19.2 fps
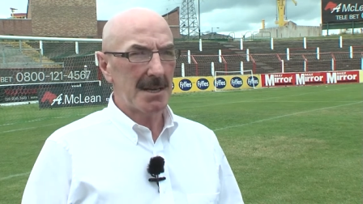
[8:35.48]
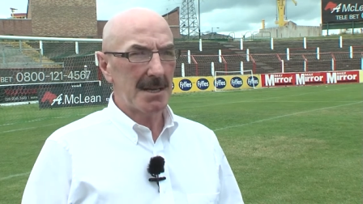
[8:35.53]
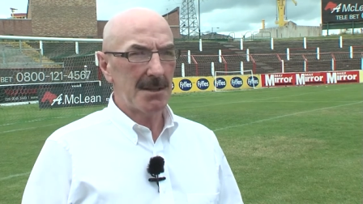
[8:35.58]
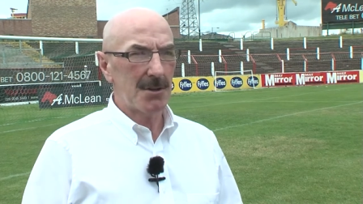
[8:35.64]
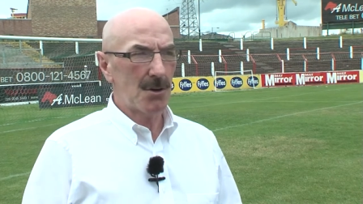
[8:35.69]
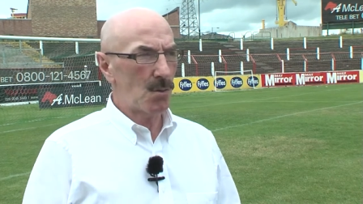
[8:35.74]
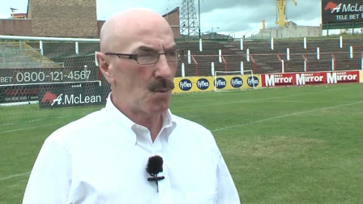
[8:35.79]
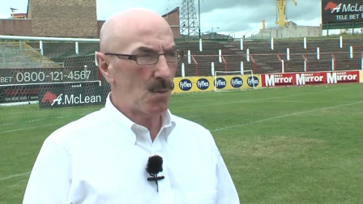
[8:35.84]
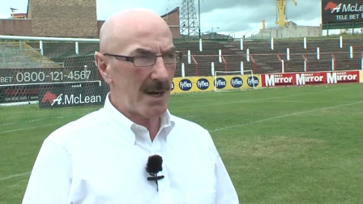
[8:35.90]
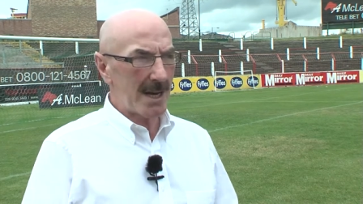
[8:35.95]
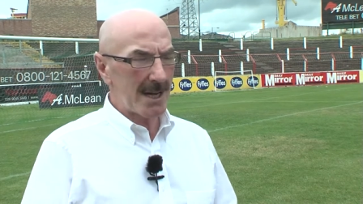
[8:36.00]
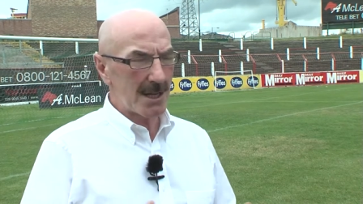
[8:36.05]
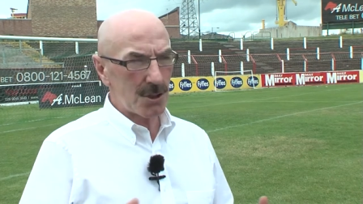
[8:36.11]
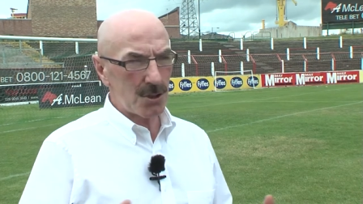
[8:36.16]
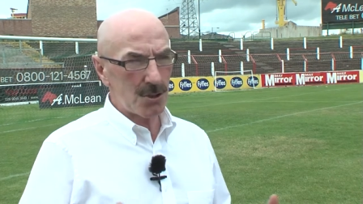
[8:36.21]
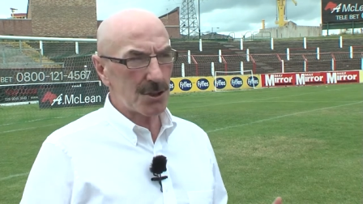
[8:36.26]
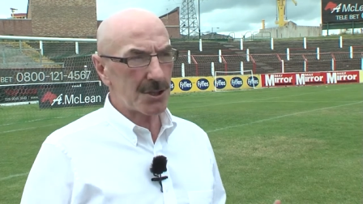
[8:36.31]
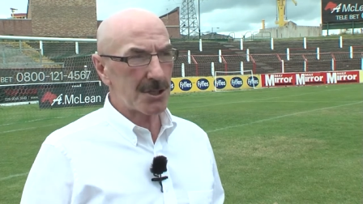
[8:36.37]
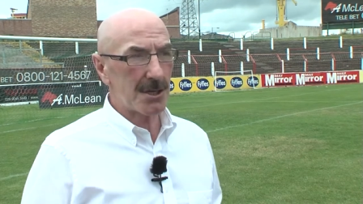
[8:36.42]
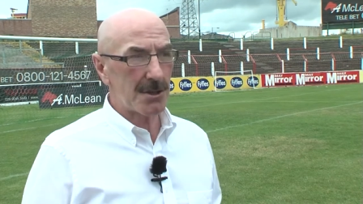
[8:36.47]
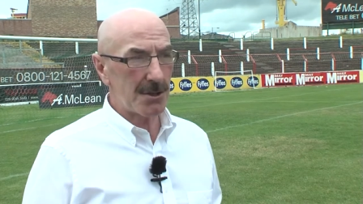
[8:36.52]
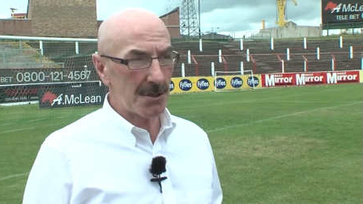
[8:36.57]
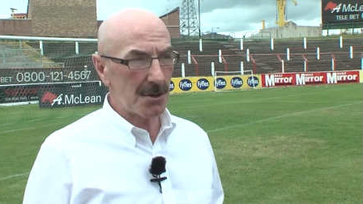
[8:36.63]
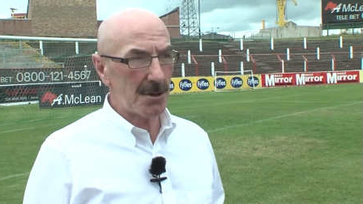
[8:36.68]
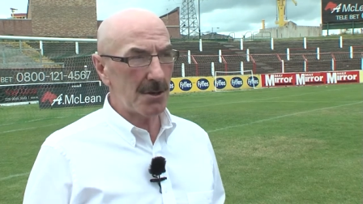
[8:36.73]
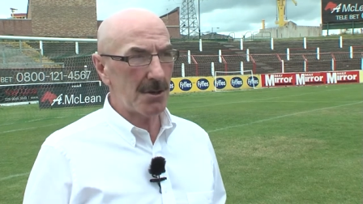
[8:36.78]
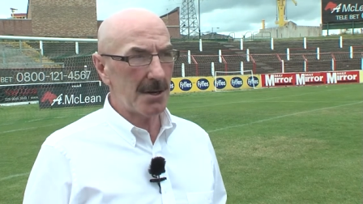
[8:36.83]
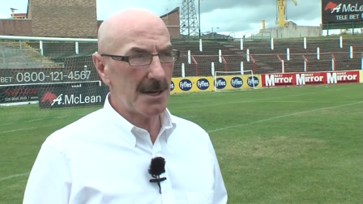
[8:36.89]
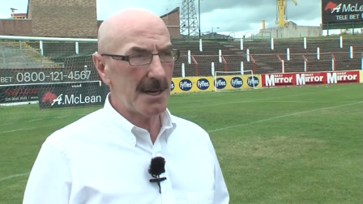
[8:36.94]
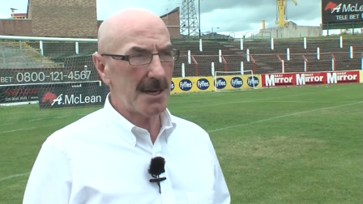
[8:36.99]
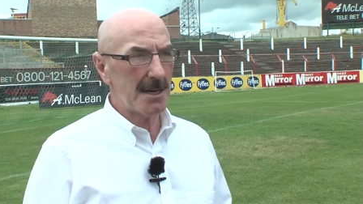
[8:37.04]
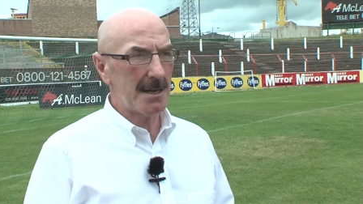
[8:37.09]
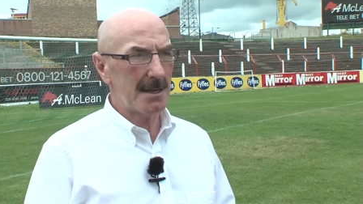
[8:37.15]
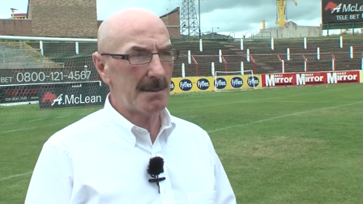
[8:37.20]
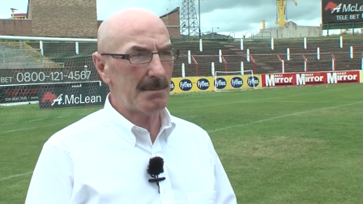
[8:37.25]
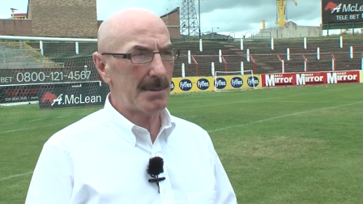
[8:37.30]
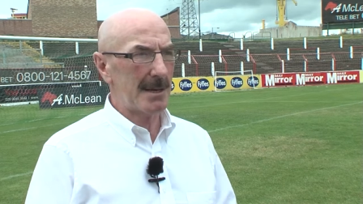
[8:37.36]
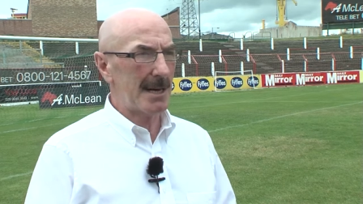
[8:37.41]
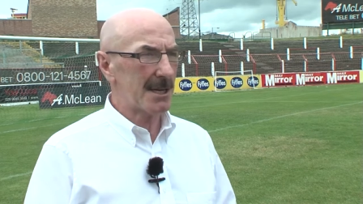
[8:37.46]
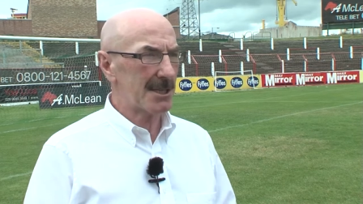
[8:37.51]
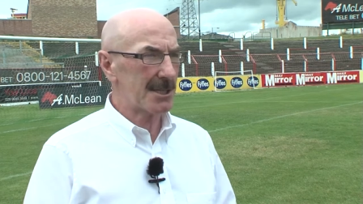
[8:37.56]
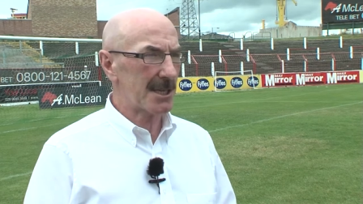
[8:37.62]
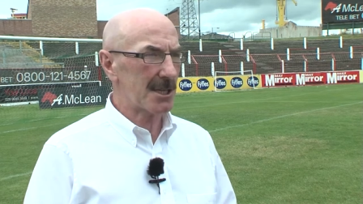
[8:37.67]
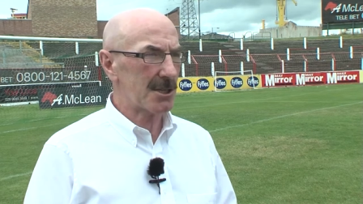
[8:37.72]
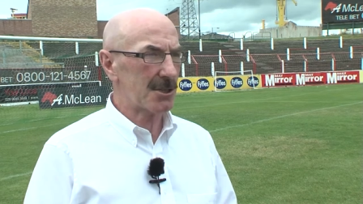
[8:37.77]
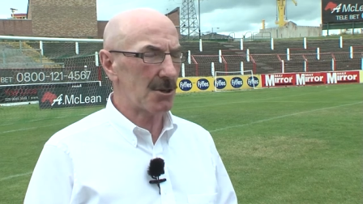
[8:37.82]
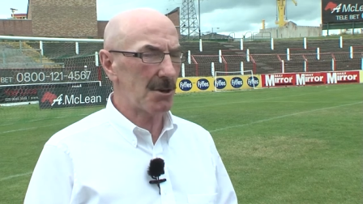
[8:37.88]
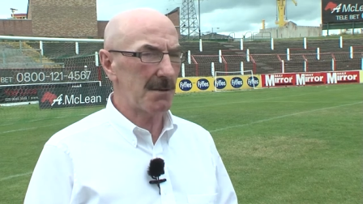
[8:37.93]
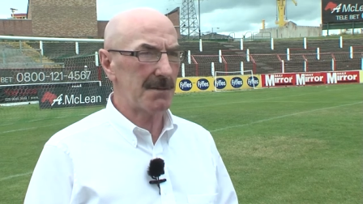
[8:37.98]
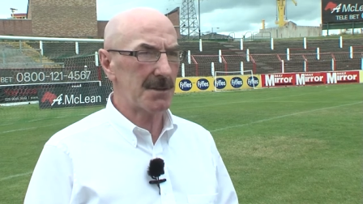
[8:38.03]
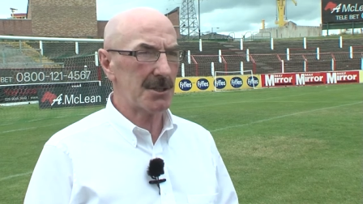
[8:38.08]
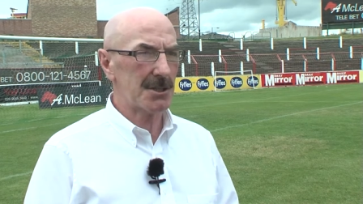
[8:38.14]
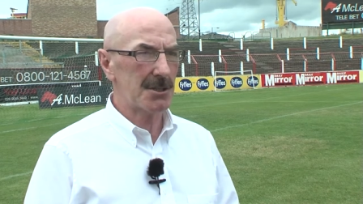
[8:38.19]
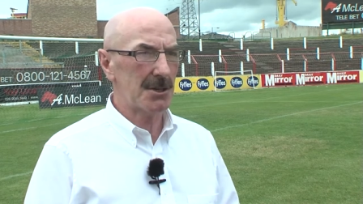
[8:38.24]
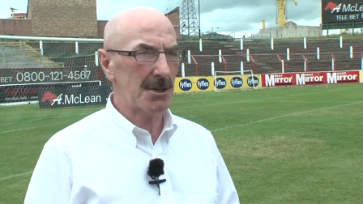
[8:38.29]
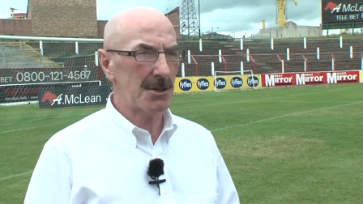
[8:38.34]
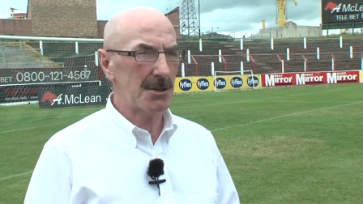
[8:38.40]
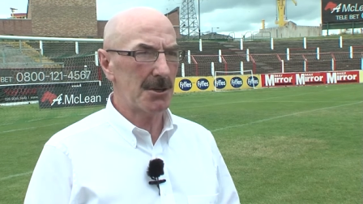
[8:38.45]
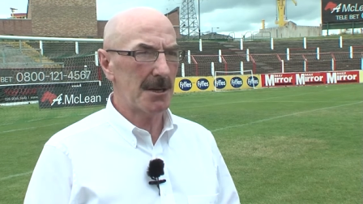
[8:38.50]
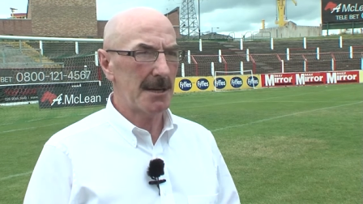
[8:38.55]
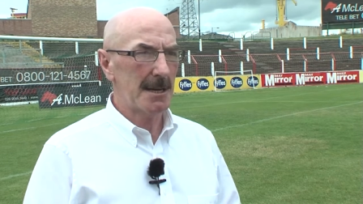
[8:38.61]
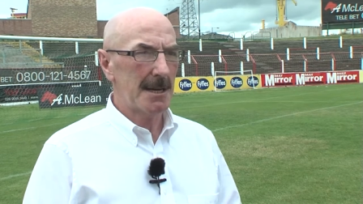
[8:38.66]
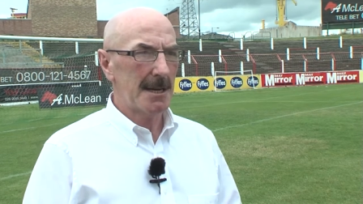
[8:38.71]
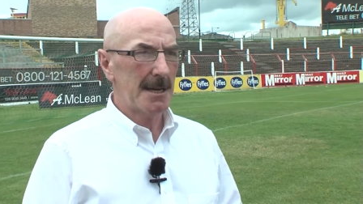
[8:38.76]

They're well used to their uh, plastic surface now.